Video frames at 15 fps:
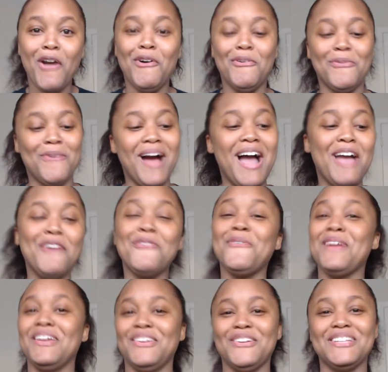Ryan
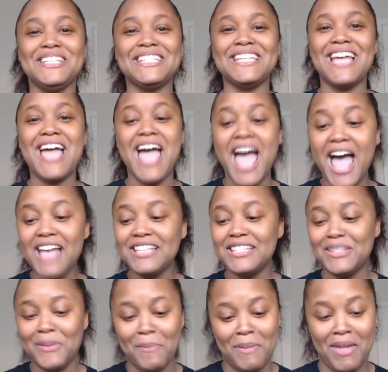Reynolds
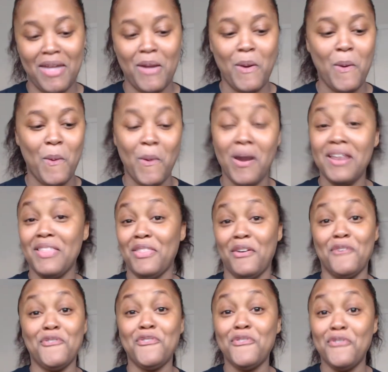has to be one of
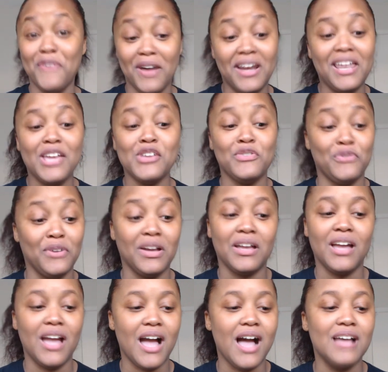the funniest
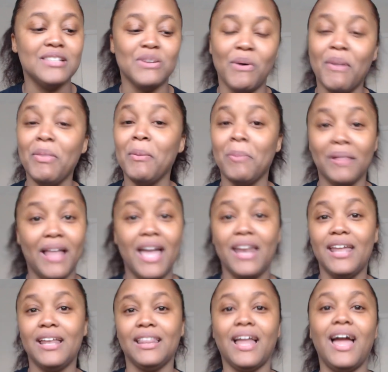fucking guys on the
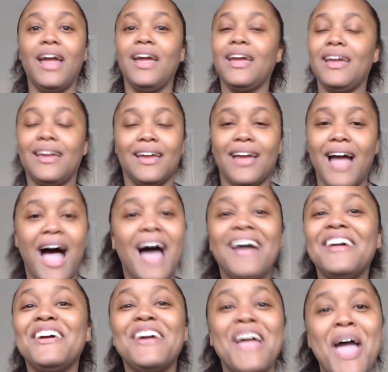planet. Like
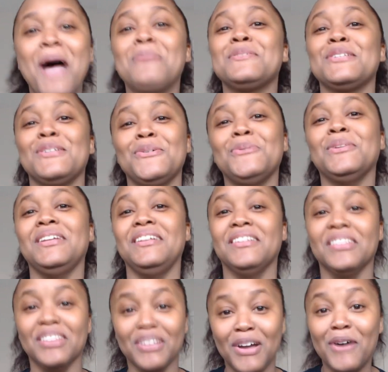I absolutely
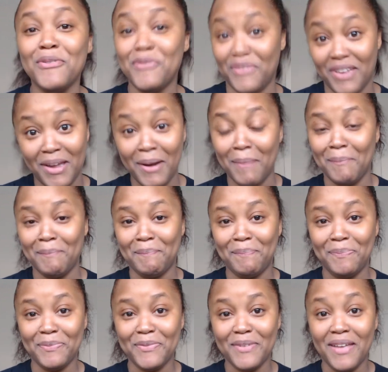love him.
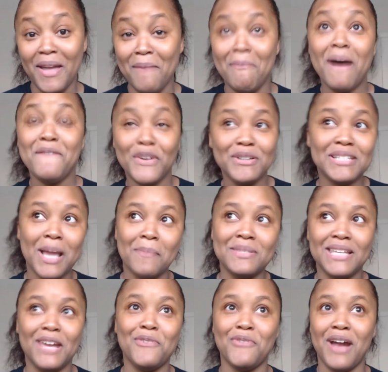My first time
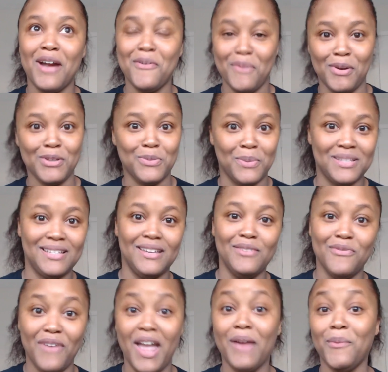seeing Ryan Reynolds was
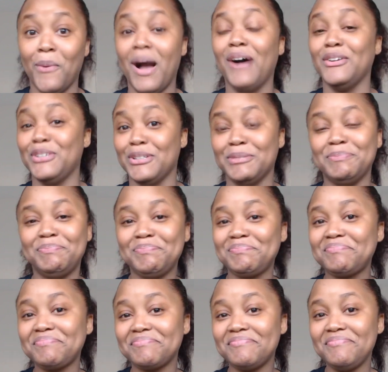in Van Wilder
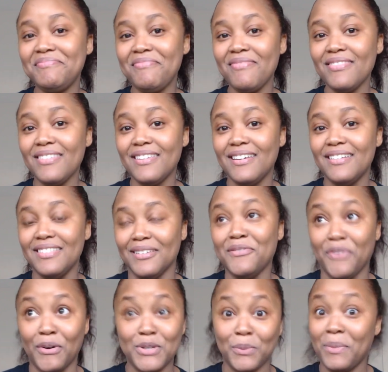the
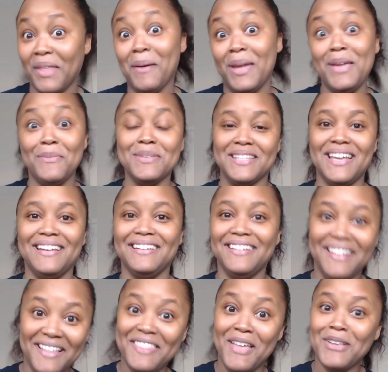first one that he was in.
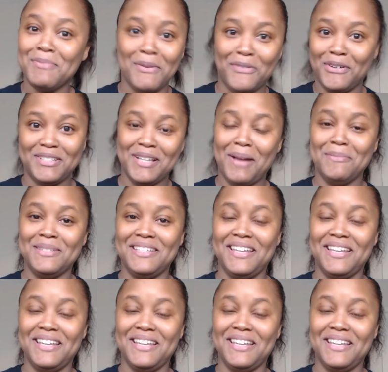That was my first time